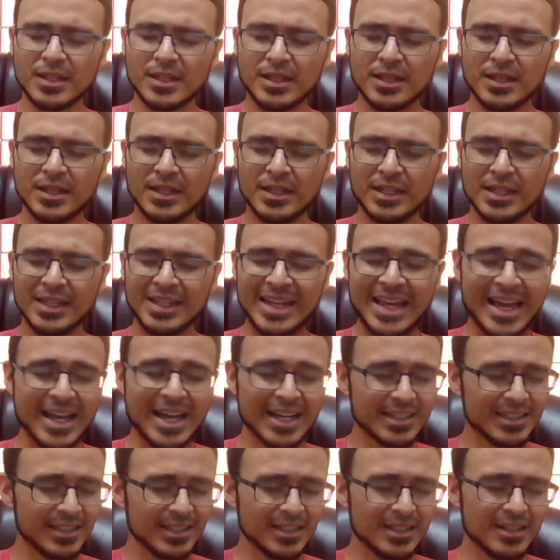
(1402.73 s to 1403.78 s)
uh,
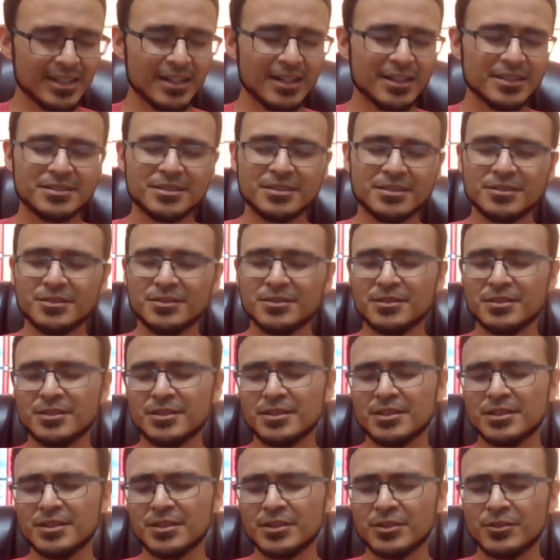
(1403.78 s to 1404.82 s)
enacted, God, to the,
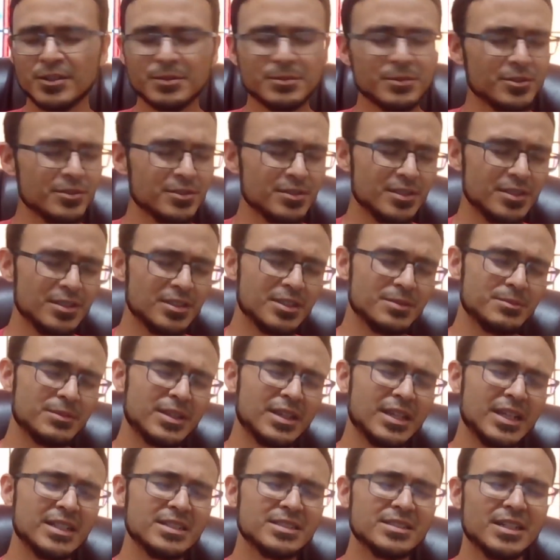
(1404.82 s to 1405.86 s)
the criminal system and
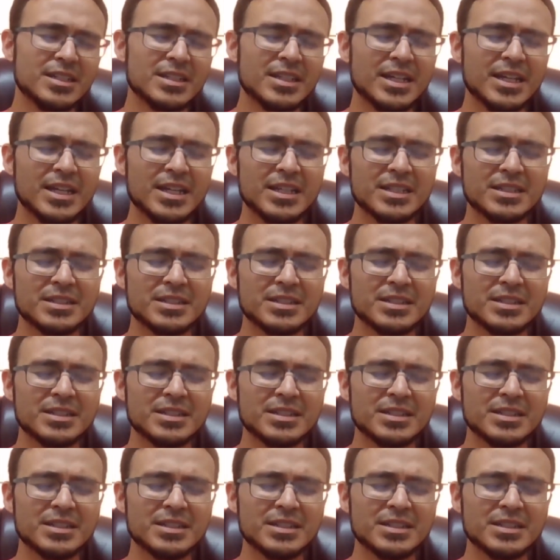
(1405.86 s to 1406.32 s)
things like that.